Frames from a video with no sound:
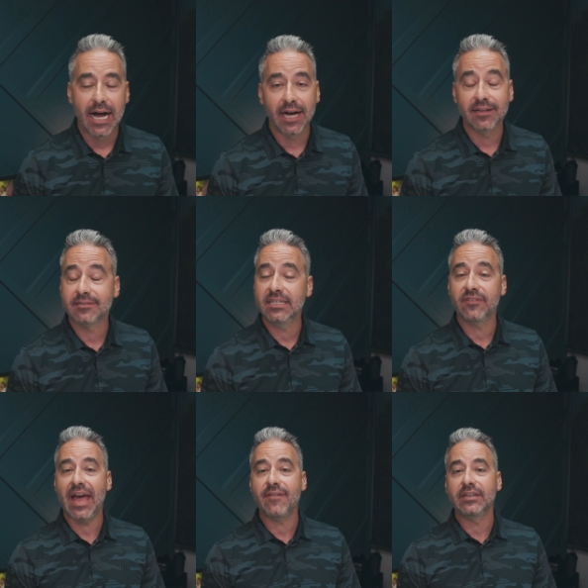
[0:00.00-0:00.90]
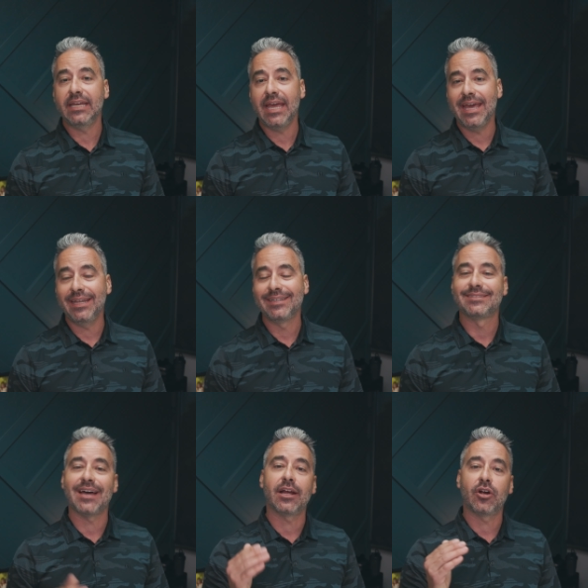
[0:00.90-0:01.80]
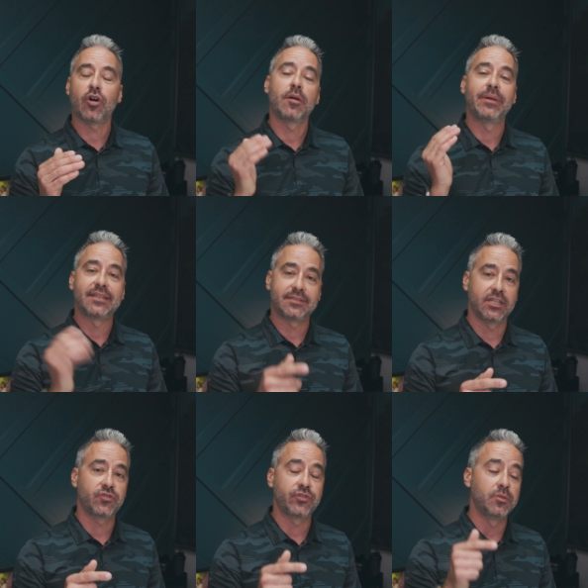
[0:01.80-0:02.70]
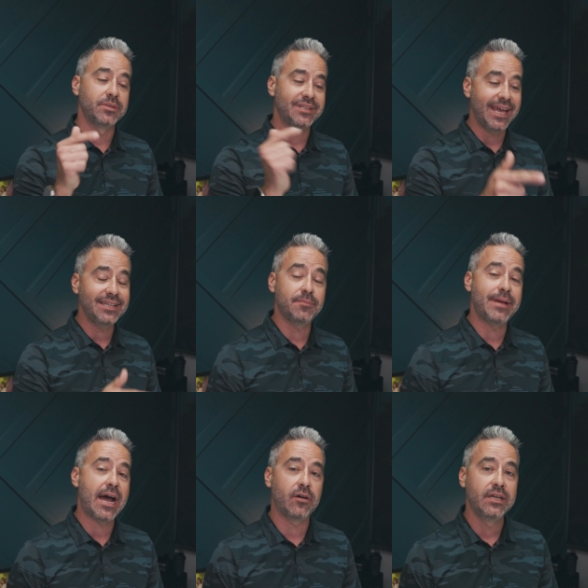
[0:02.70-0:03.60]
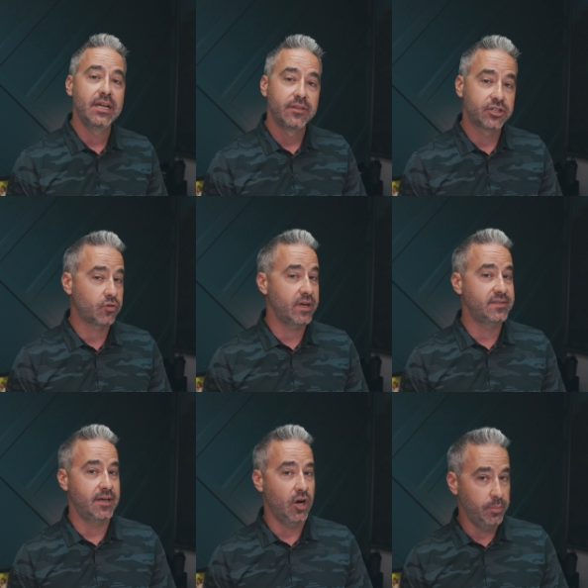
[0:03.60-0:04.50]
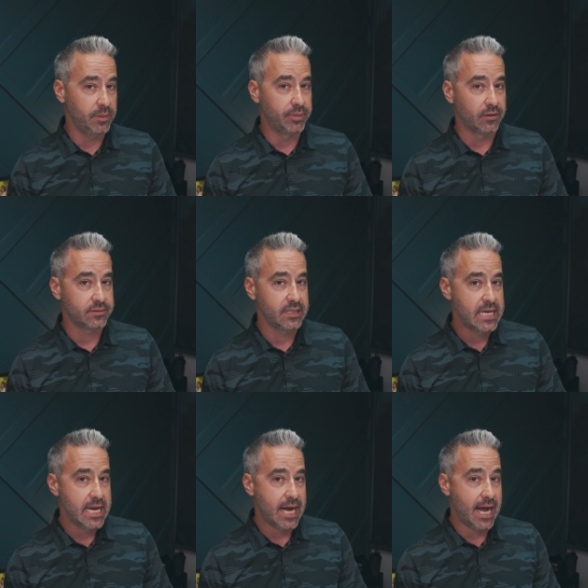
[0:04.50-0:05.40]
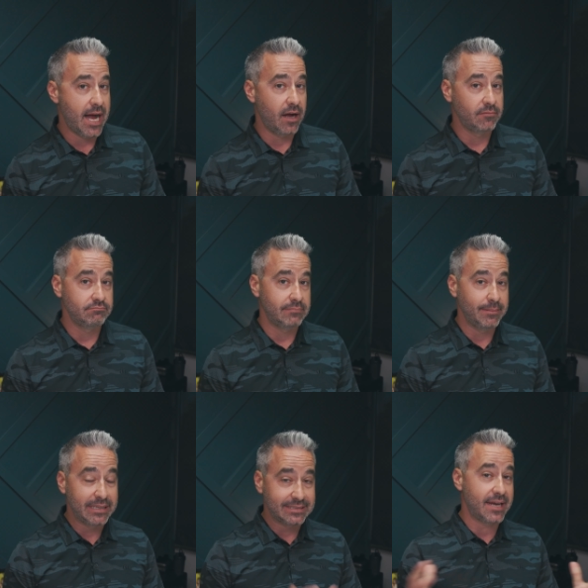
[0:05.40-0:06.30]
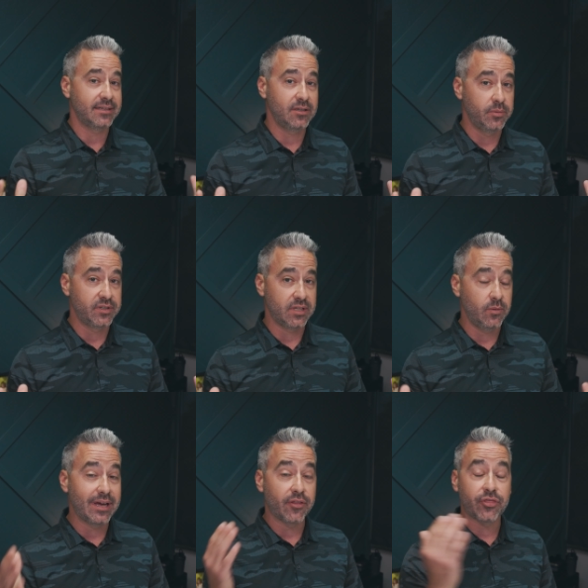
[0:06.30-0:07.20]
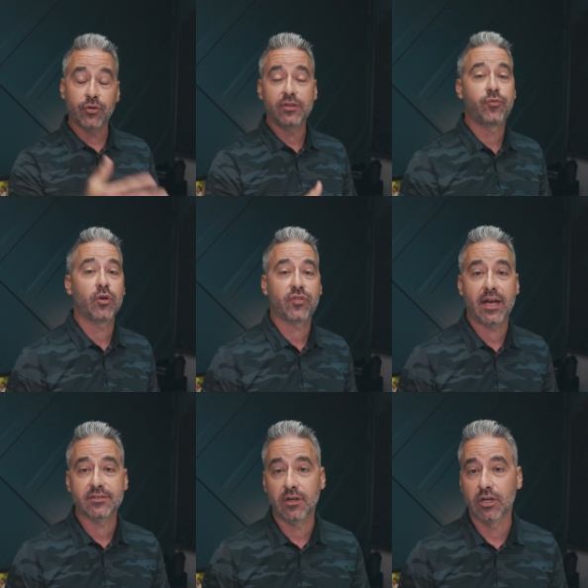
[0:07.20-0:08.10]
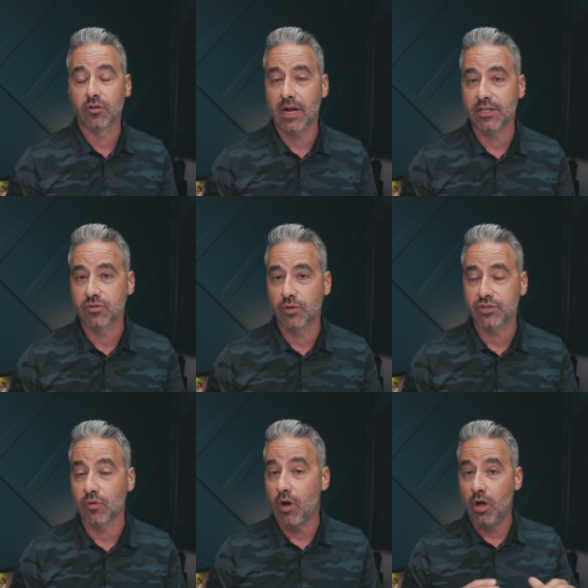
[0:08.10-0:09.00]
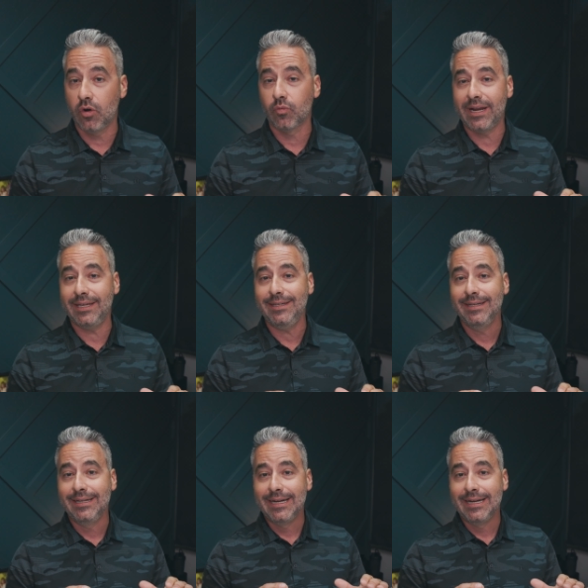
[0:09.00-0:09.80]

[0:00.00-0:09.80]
uh, to see if having an exotic car makes sense for you. But today's about this crazy home he built. Um, I'm excited to see what we see. We've got a thirty-four thousand dollars garage door, so already